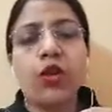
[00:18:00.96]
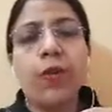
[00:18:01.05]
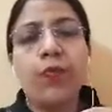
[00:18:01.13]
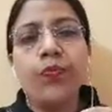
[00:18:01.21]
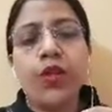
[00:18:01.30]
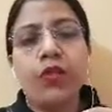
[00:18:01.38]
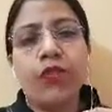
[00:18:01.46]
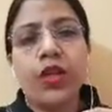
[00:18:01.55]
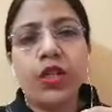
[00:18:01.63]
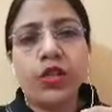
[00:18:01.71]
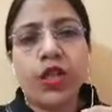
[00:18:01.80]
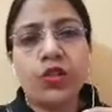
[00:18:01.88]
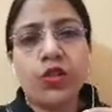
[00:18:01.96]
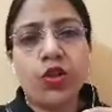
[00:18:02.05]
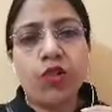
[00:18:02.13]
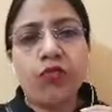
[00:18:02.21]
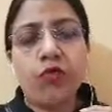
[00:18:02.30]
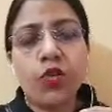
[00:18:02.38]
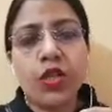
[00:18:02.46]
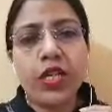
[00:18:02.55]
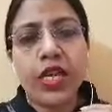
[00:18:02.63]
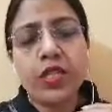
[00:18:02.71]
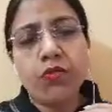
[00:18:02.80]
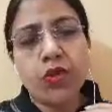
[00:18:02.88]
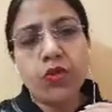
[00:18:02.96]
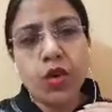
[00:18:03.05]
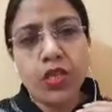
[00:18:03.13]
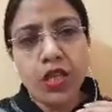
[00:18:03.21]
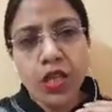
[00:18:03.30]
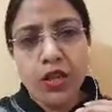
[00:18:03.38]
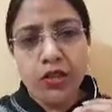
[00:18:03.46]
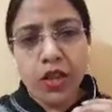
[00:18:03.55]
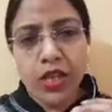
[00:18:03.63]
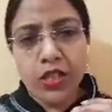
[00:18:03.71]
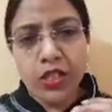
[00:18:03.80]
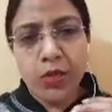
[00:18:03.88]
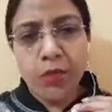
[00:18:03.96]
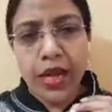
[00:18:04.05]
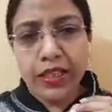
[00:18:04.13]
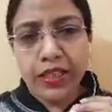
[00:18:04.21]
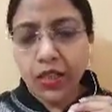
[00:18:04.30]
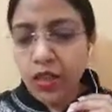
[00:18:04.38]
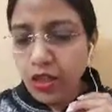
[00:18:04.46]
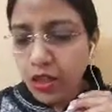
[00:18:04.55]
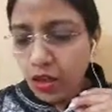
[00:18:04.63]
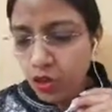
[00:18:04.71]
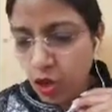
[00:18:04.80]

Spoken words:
further custody of 14 days, which was granted by the judge.